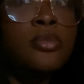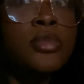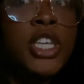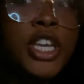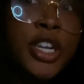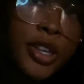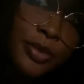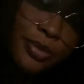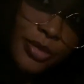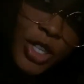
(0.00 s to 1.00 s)
Tier.
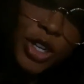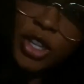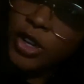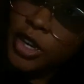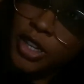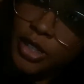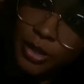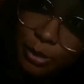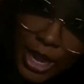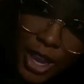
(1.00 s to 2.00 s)
Tier New York.
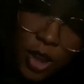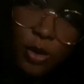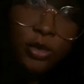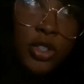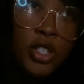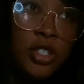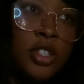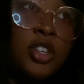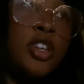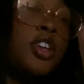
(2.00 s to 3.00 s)
Black owned.
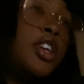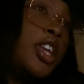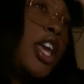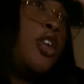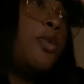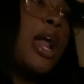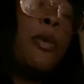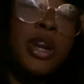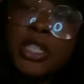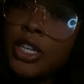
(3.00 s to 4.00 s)
Get you one. I
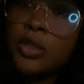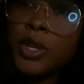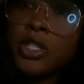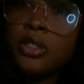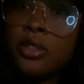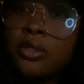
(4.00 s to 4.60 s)
want a tier sweatsuit.